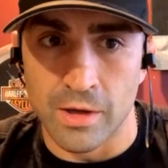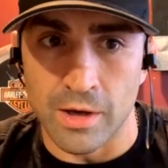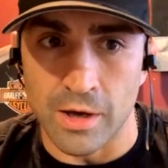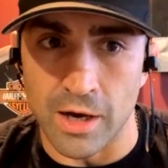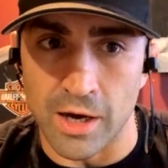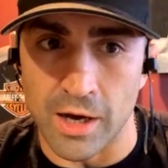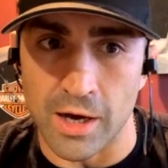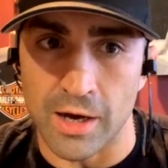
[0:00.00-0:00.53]

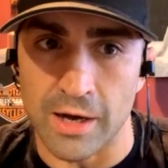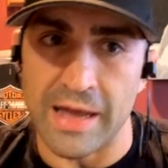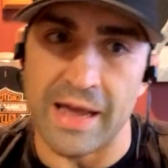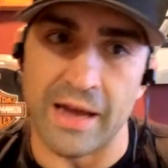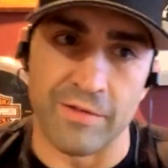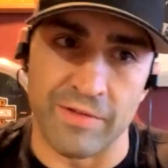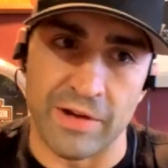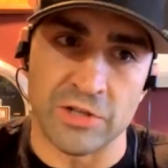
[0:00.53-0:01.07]
And
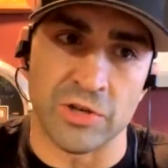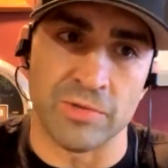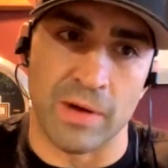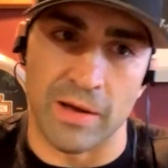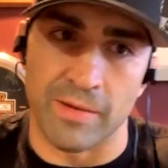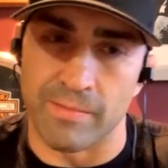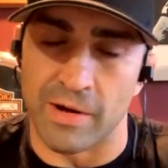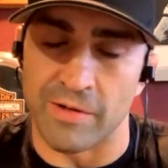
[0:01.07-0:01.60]
eventually
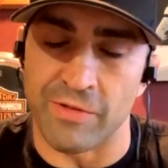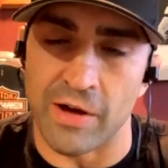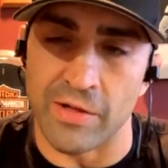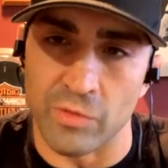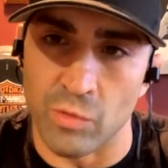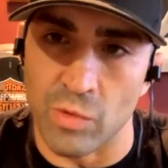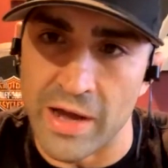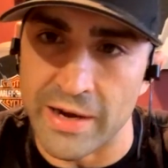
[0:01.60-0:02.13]
my father
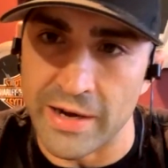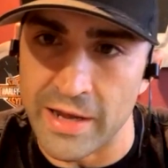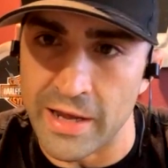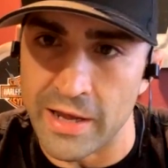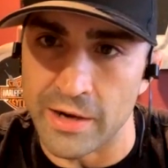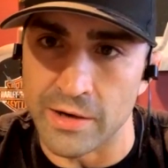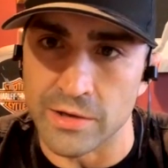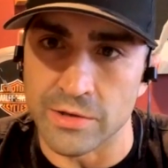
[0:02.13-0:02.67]
went
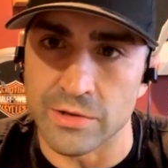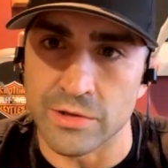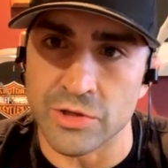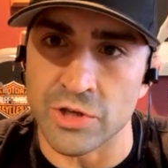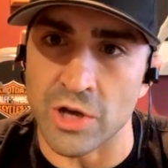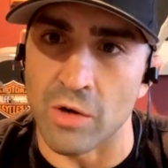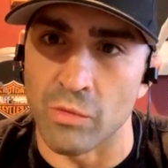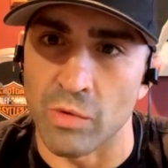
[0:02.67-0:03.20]
and
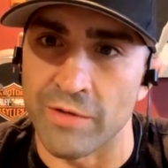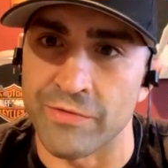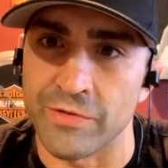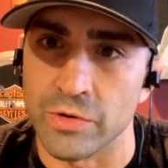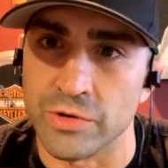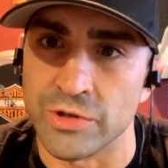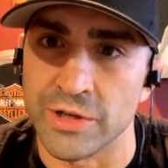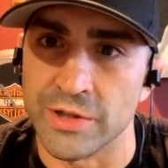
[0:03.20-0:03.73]
sought
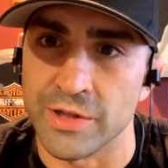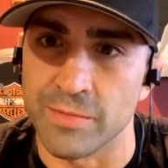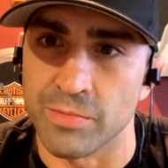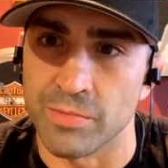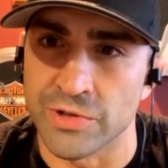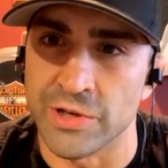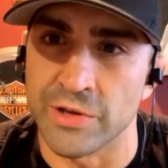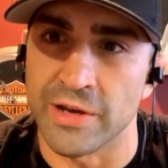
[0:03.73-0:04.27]
refuge in the
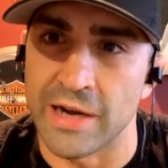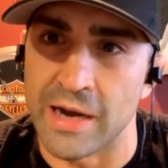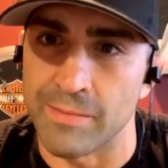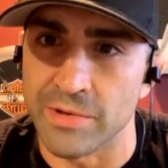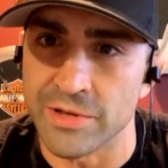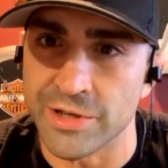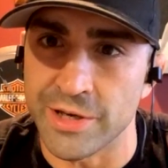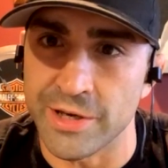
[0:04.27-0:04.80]
Brazilian
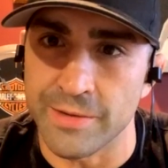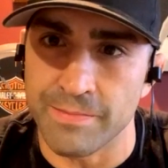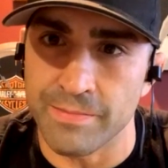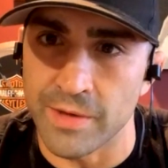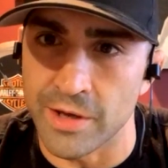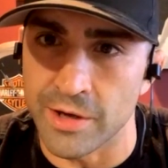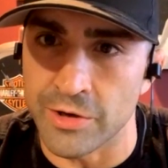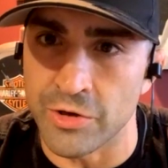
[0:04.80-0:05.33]
embassy
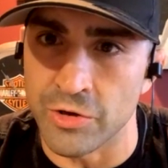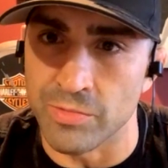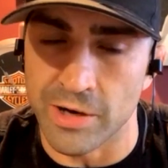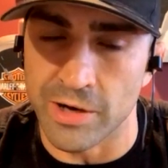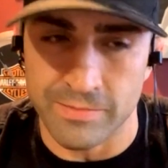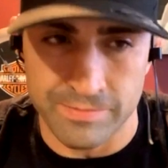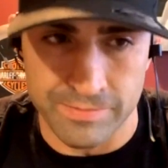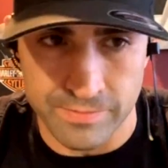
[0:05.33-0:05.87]
in
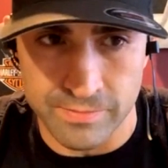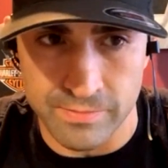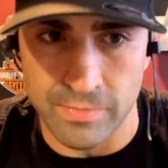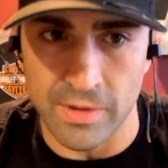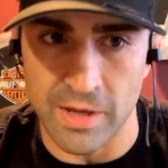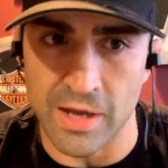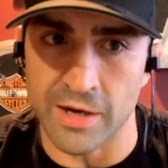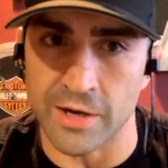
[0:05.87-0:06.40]
Cuba.
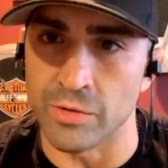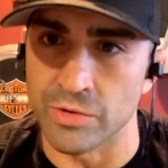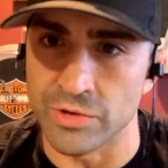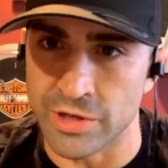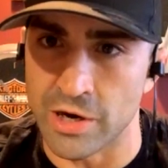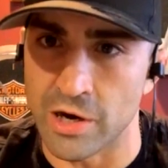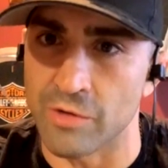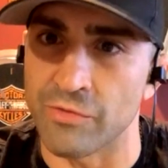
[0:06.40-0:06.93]
And he was
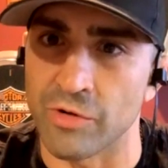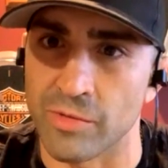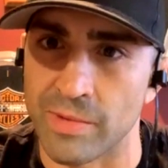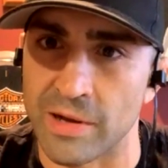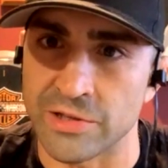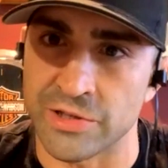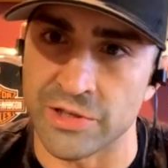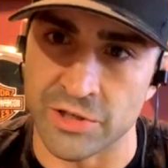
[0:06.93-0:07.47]
there for
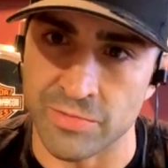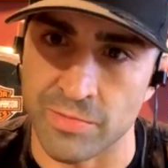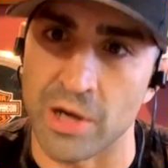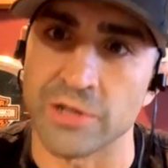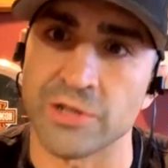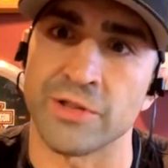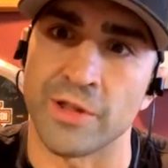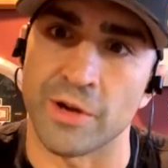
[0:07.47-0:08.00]
about 6
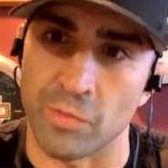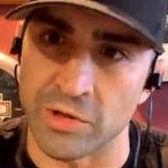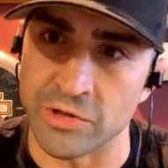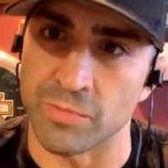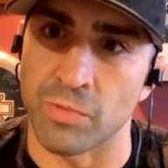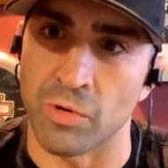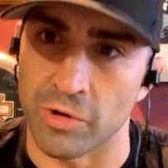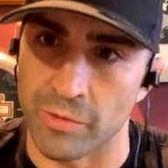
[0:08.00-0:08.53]
months, and then went
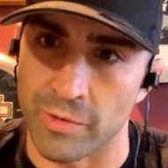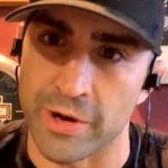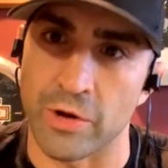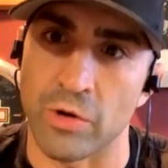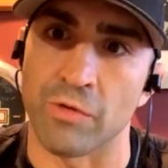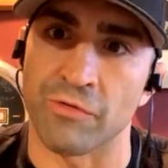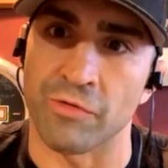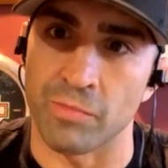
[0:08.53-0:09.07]
to Puerto
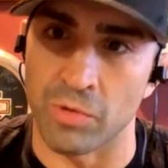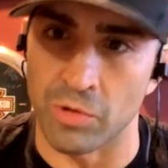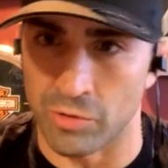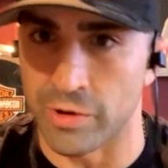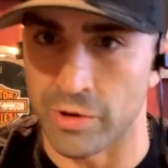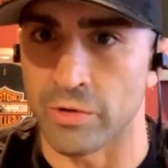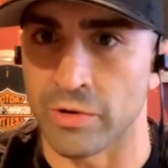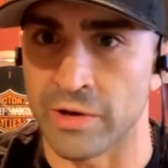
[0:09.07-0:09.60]
Rico, and from Puerto
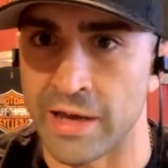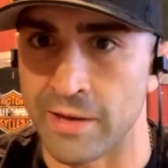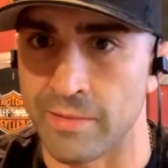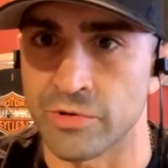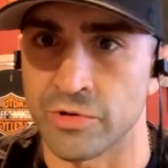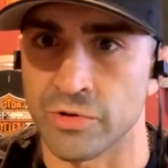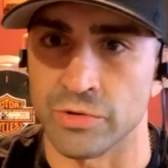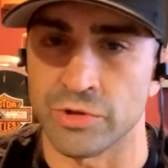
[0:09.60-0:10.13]
Rico
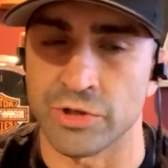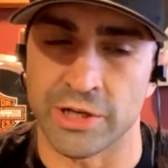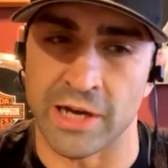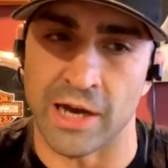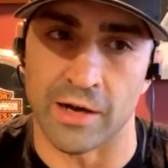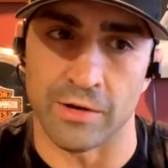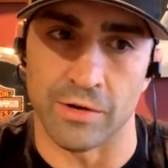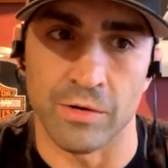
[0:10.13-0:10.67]
came to
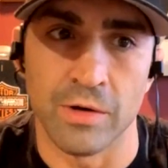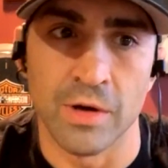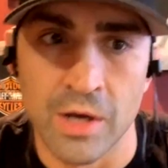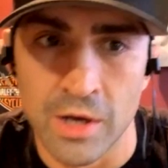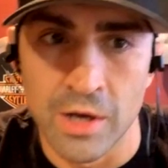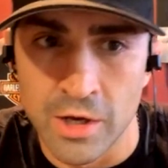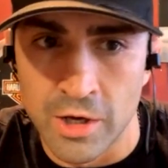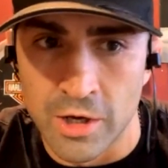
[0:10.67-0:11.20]
Chicago.
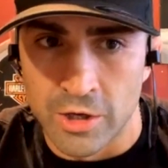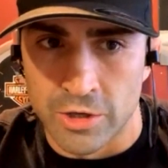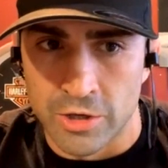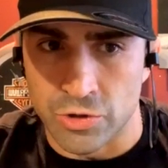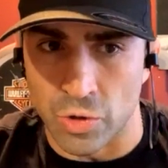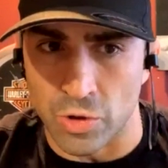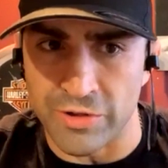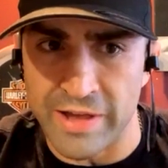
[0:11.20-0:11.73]

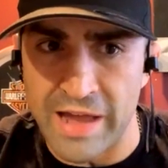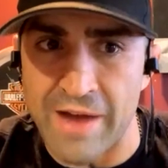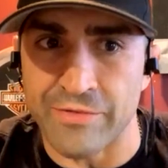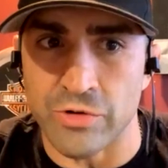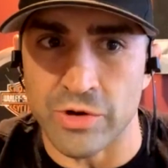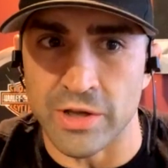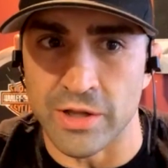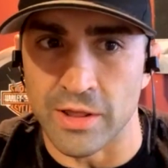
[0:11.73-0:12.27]
Shortly
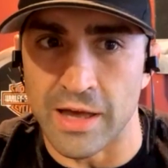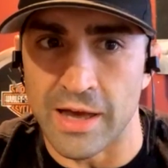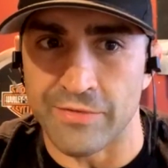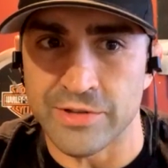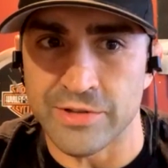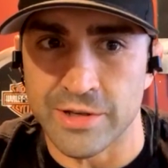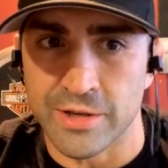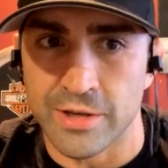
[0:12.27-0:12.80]
after he
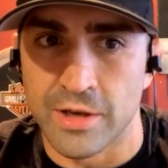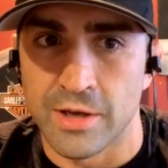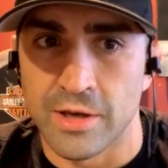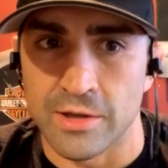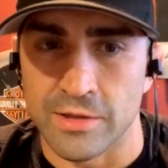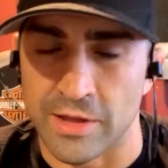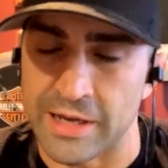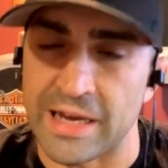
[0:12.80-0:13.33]
left,
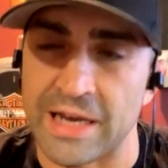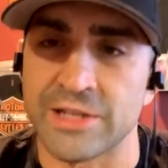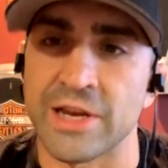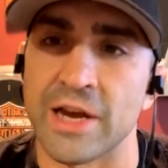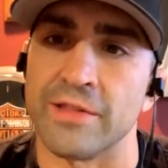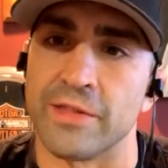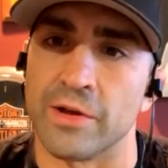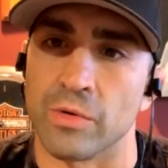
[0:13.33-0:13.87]
like I
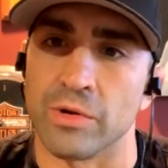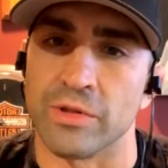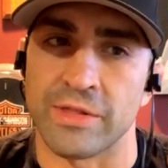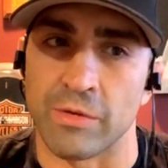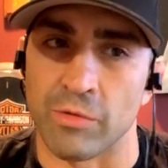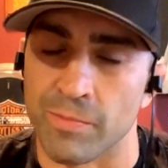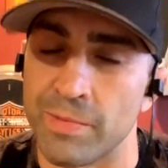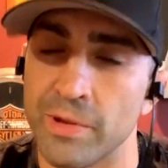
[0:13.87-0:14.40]
said, they
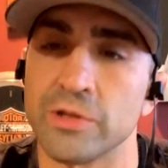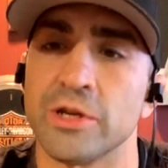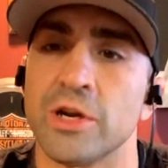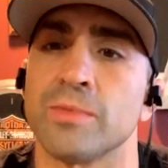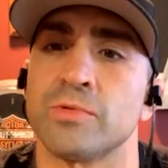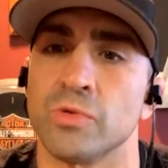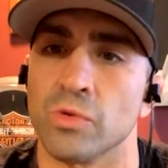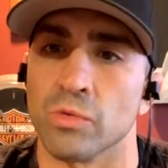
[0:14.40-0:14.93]
were building
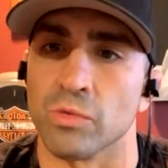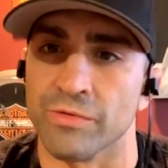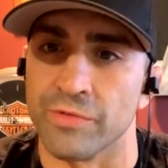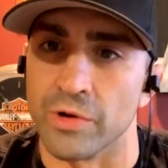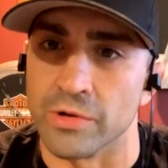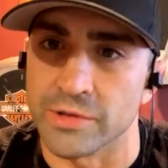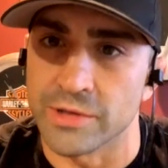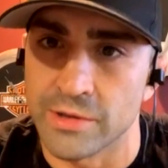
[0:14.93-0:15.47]
up to a
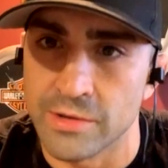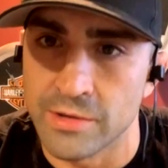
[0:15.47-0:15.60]
revolt.